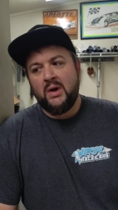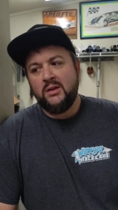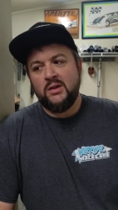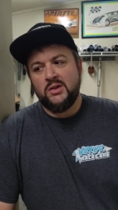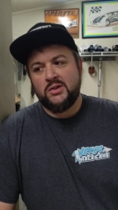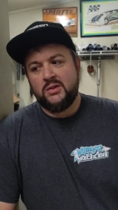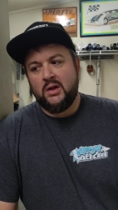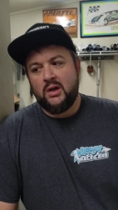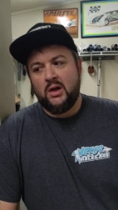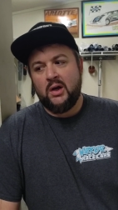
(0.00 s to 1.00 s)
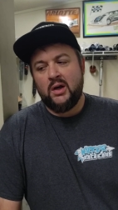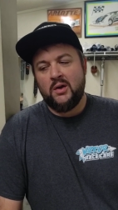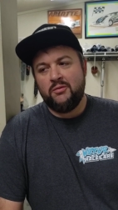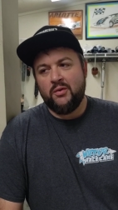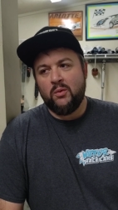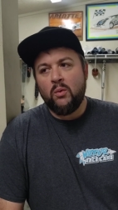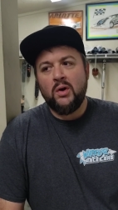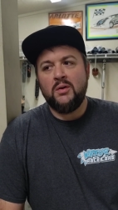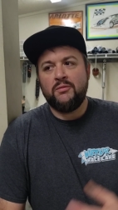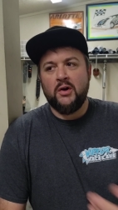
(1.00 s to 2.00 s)
Mainly just, uh, for
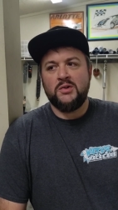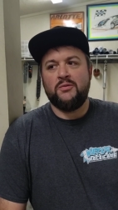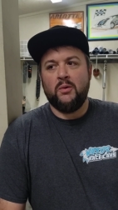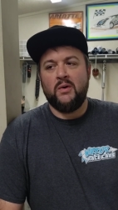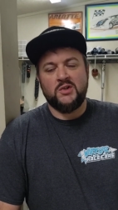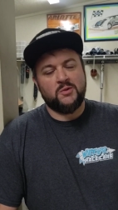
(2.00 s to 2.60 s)
one, first and foremost,